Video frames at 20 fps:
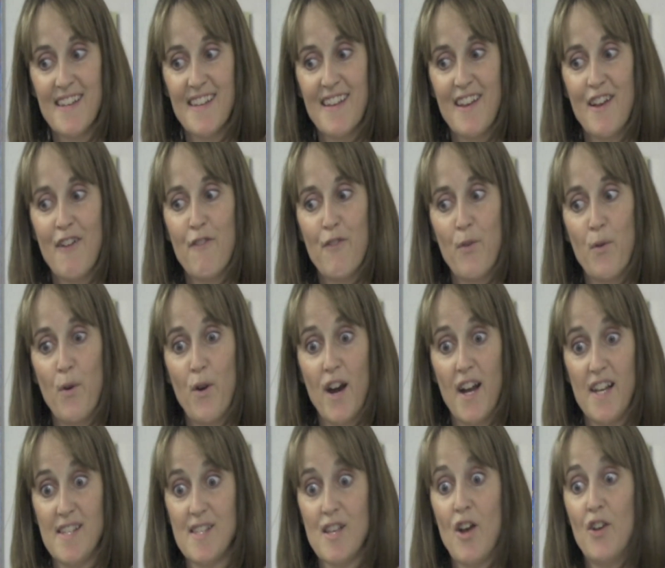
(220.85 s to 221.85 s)
Four. Four. I
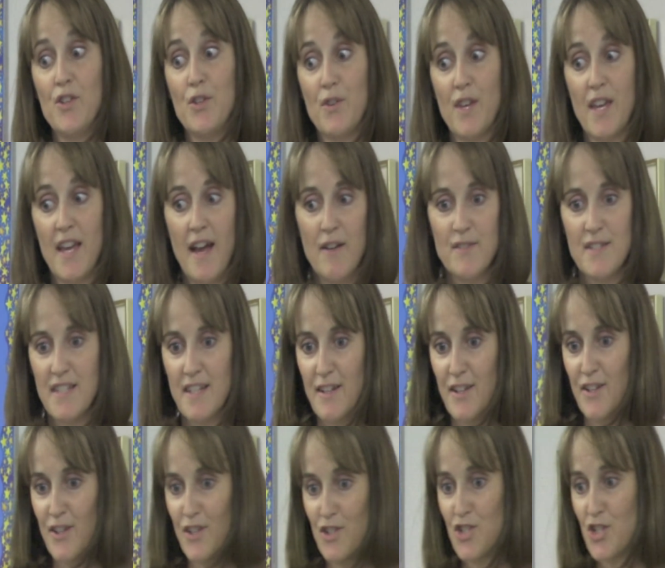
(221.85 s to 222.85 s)
saw you counting. Good
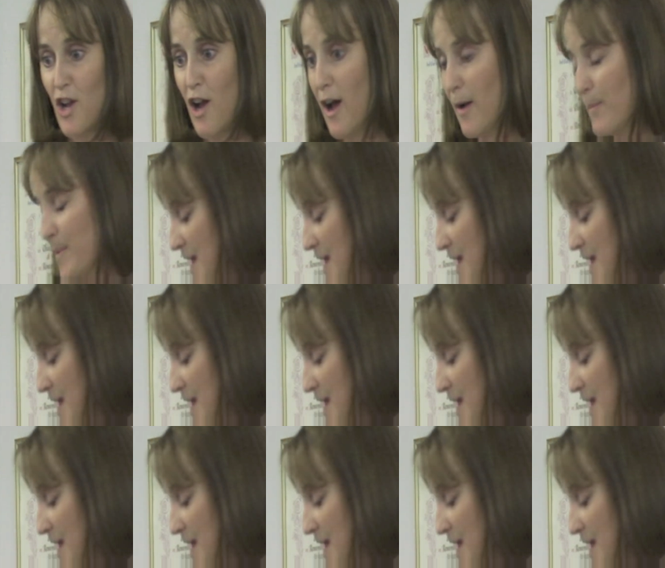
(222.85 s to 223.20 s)
job.